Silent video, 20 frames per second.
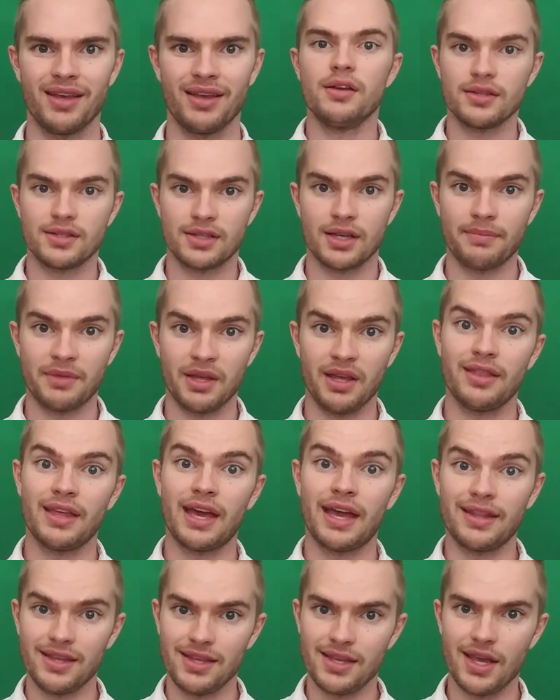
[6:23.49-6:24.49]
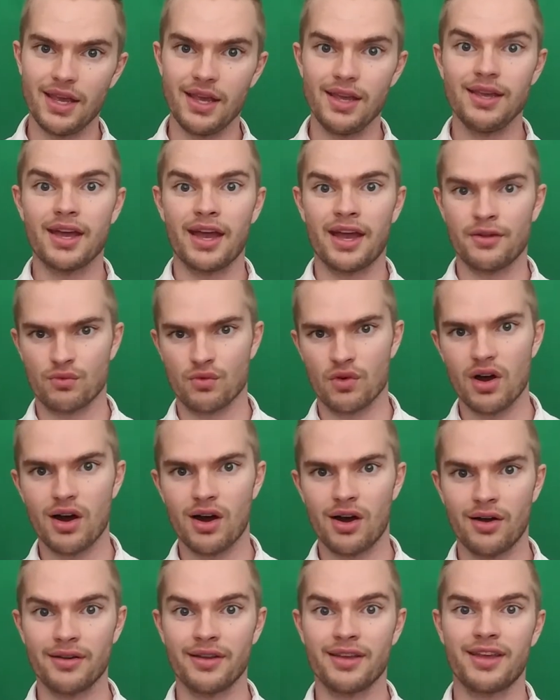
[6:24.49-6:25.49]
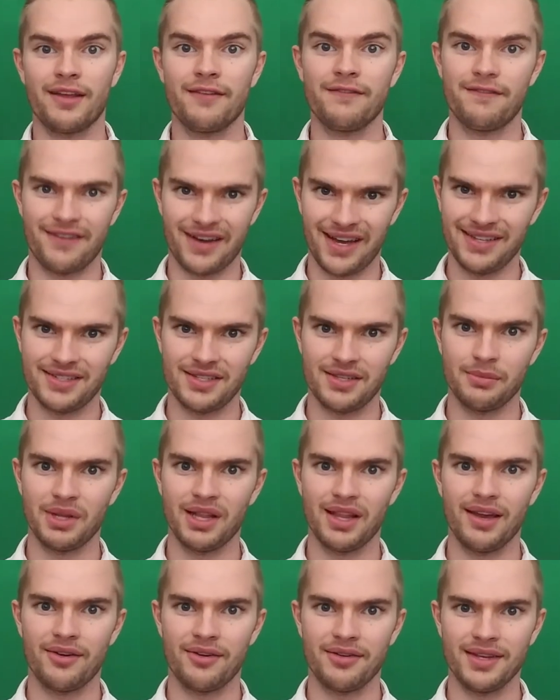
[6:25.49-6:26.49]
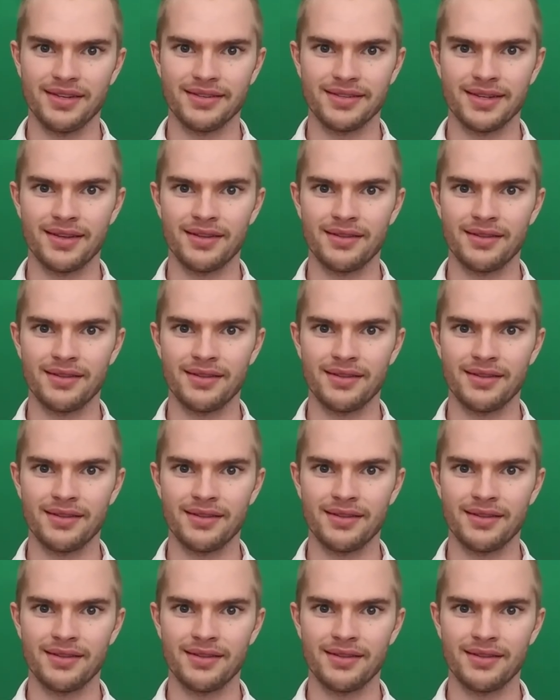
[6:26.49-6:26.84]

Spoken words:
something that Yi and Rong can find similarities in.